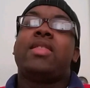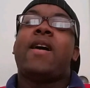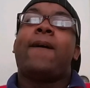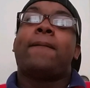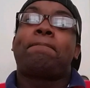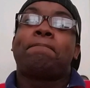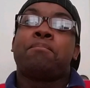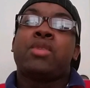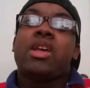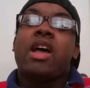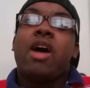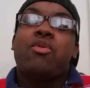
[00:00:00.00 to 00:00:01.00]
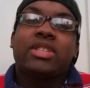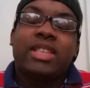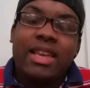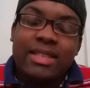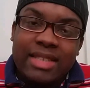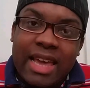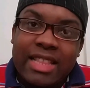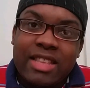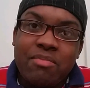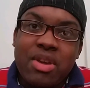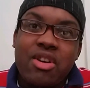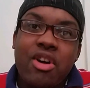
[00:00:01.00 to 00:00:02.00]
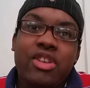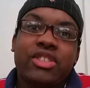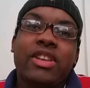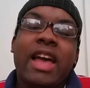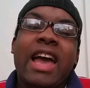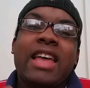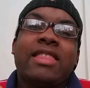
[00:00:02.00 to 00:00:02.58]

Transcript: Now, I was excited because